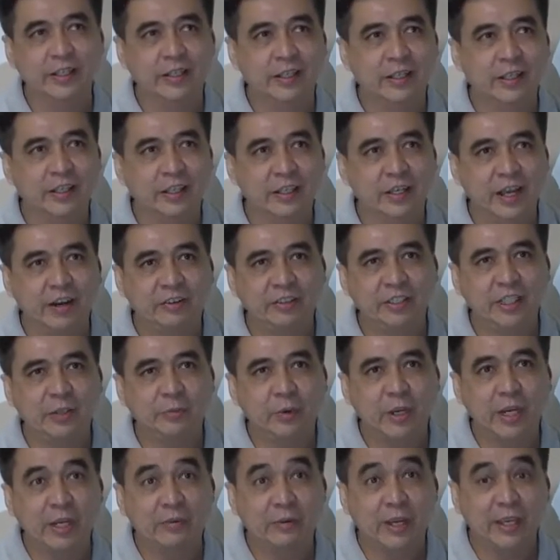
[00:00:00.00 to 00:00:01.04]
Every time
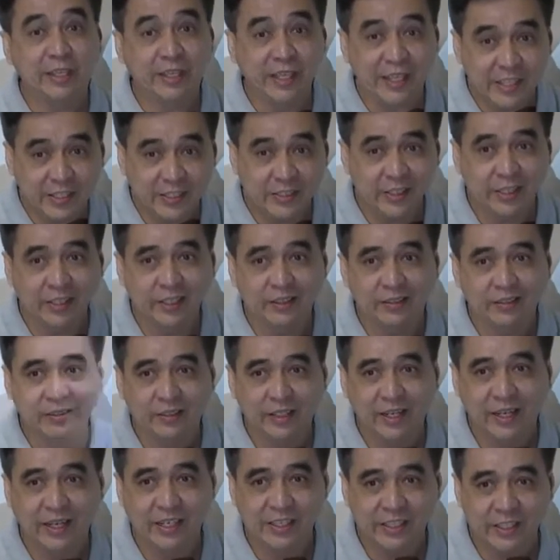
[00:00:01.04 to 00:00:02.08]
whenever I get sick,
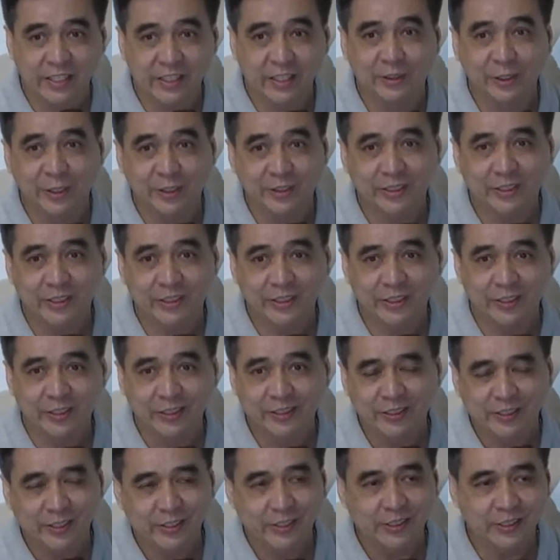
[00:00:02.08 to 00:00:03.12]
I see the doctor.
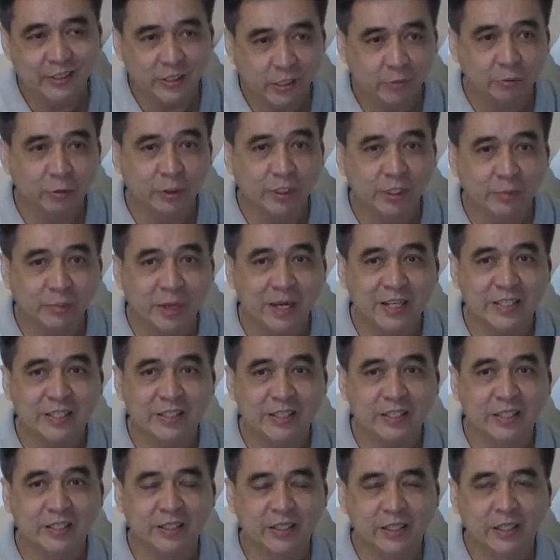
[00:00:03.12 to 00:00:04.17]
It's not for the
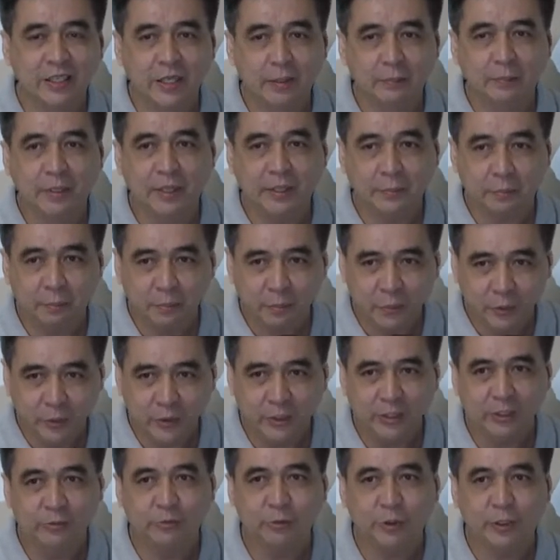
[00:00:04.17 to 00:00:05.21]
medicine, but
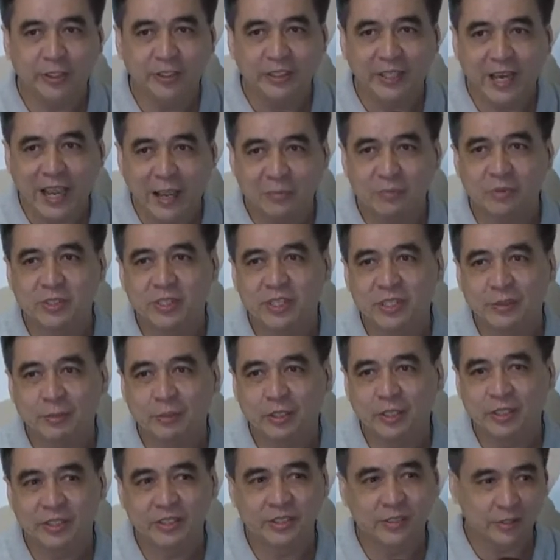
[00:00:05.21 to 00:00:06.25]
purely for the MC,
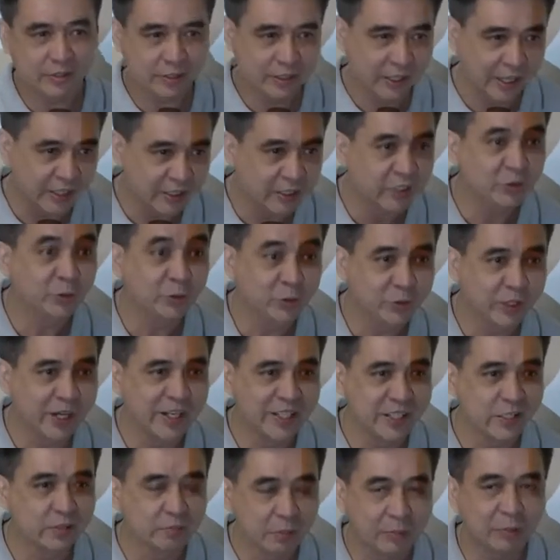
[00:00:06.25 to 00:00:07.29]
because I need to
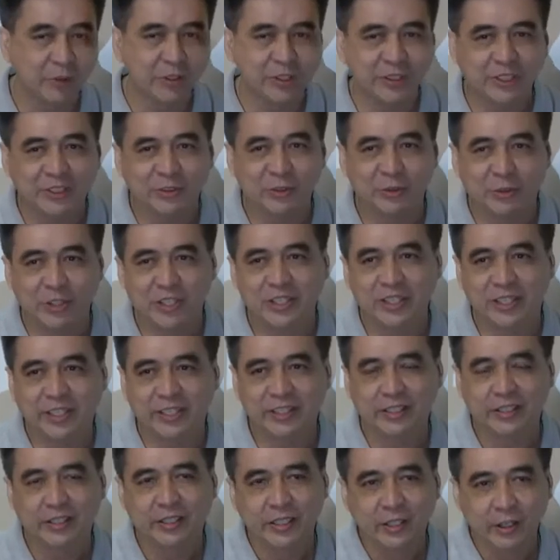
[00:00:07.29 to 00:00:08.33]
rest. My body needs to
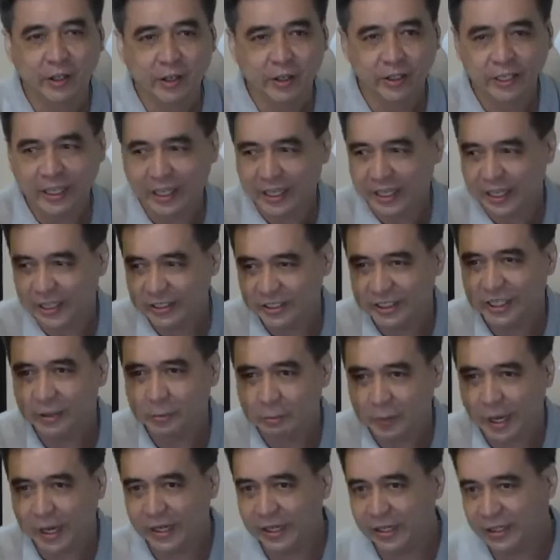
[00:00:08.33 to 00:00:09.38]
recharge. Okay,
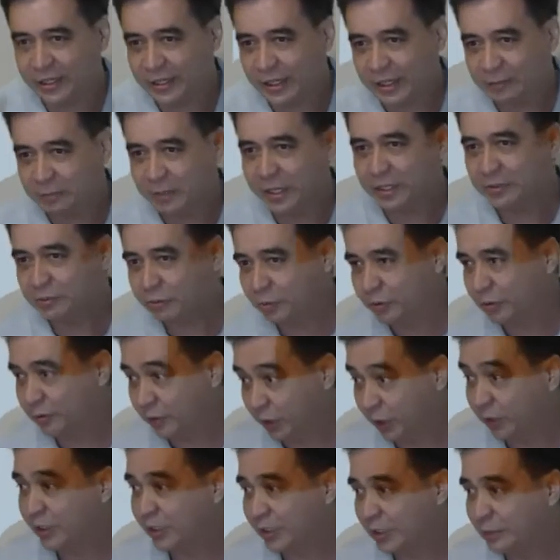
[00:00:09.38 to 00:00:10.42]
I met
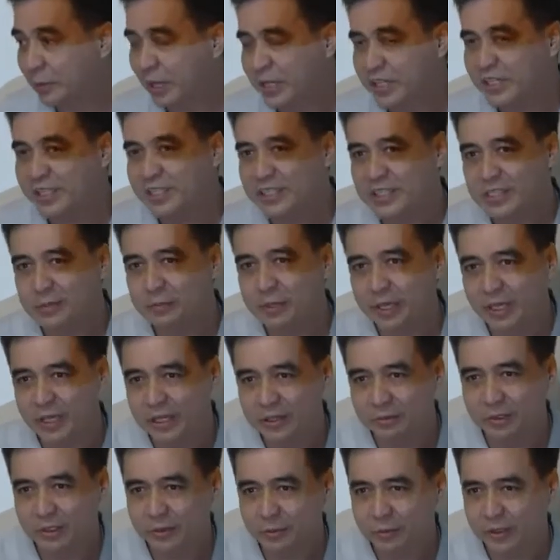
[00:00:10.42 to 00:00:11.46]
Veronica many years back.
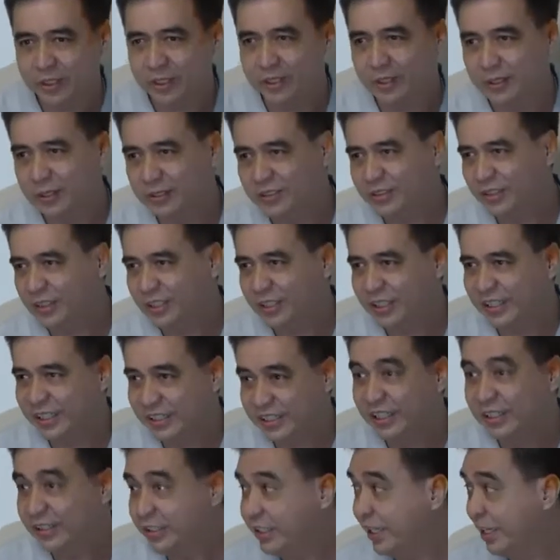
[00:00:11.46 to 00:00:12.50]
I think we are actually in the
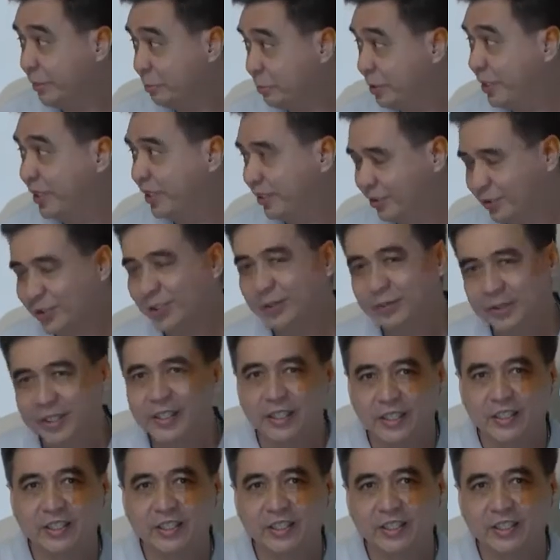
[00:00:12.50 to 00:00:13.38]
EAP group.